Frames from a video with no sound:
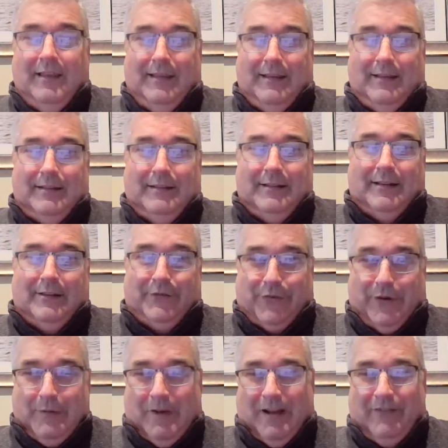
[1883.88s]
and uh,
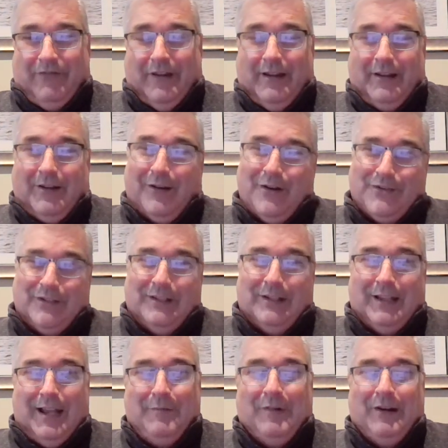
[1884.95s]
three by five cards in the
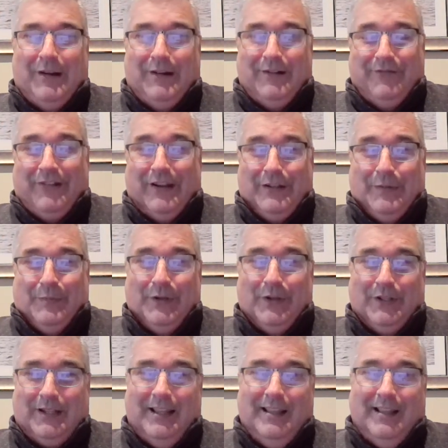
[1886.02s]
library to find a
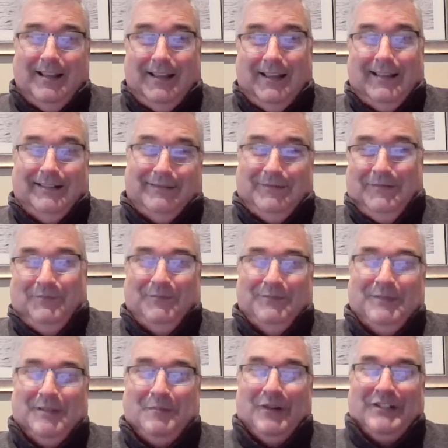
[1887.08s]
book. And
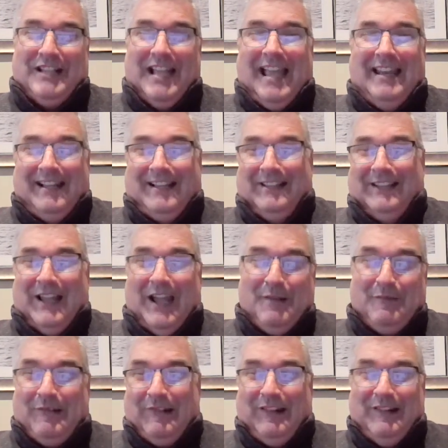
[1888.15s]
the Britannica
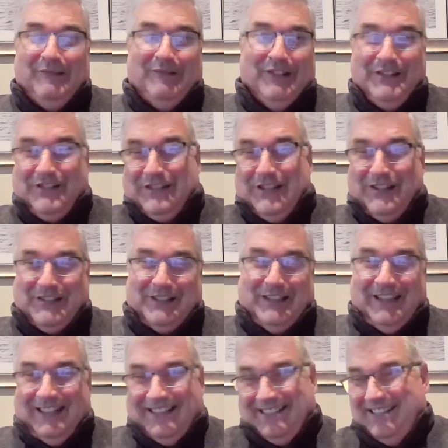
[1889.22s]
library was just
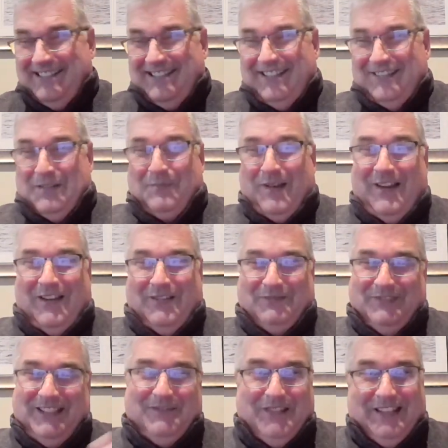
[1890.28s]
like the
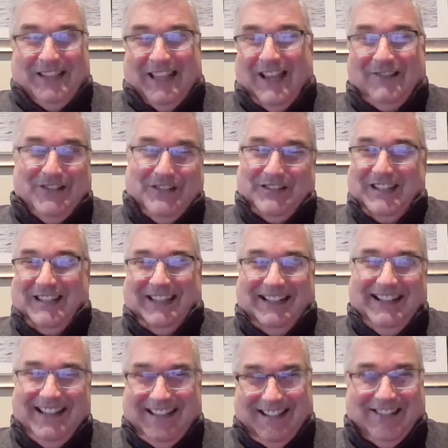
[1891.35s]
bomb. I mean, that was it.
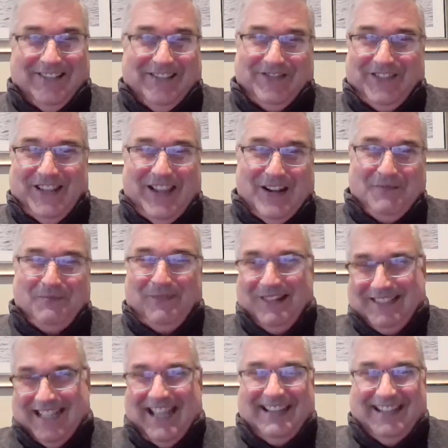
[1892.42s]
You know, if you had a
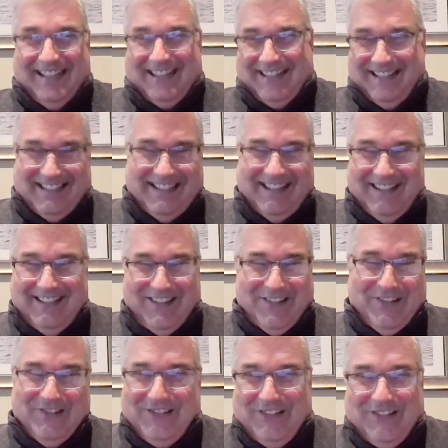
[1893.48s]
Britannica,
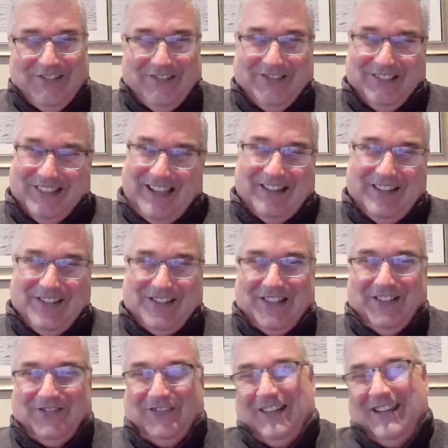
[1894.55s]
you knew a lot of
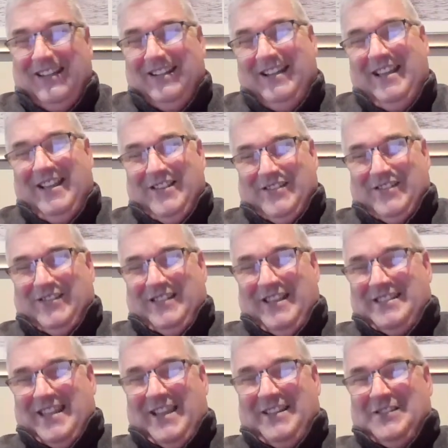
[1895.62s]
stuff, right? So the
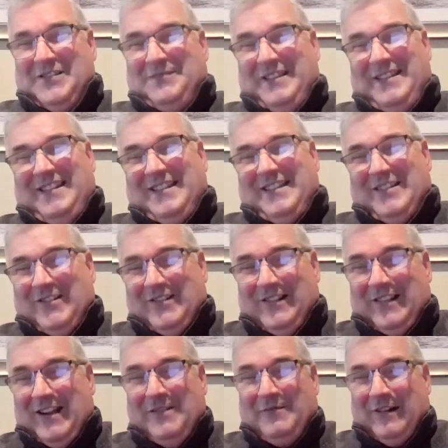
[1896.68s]
encyclopedia and going to
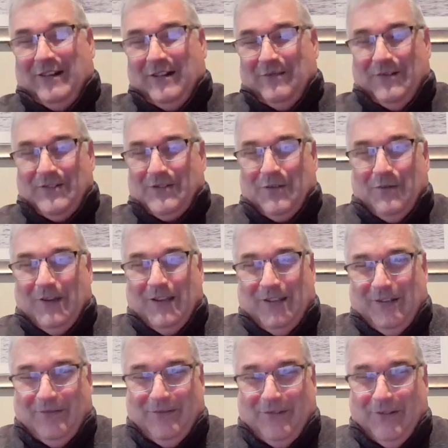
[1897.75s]
library was the way
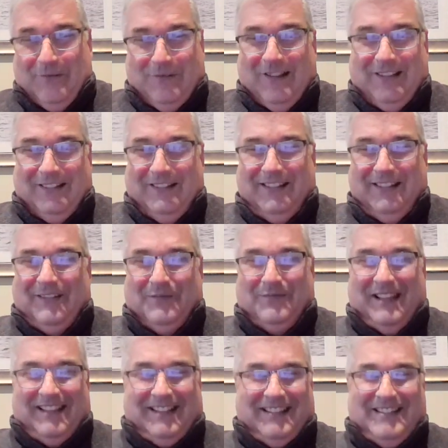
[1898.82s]
you, you went, you know,
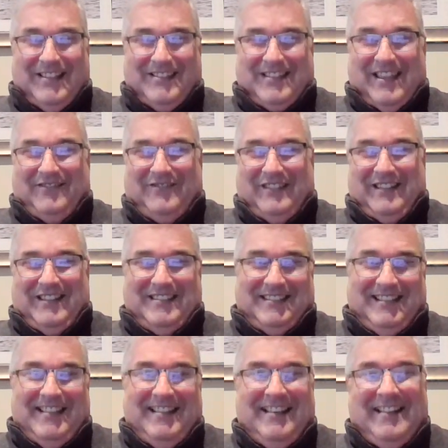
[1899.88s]
back in the
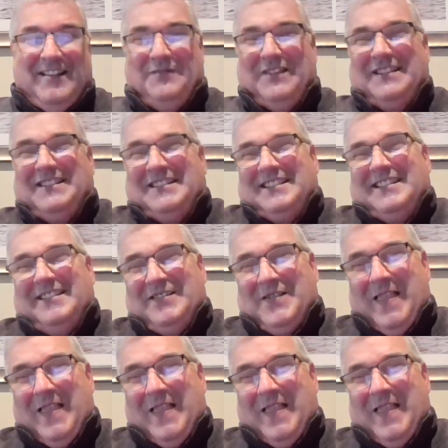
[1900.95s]
70s. But uh, yeah,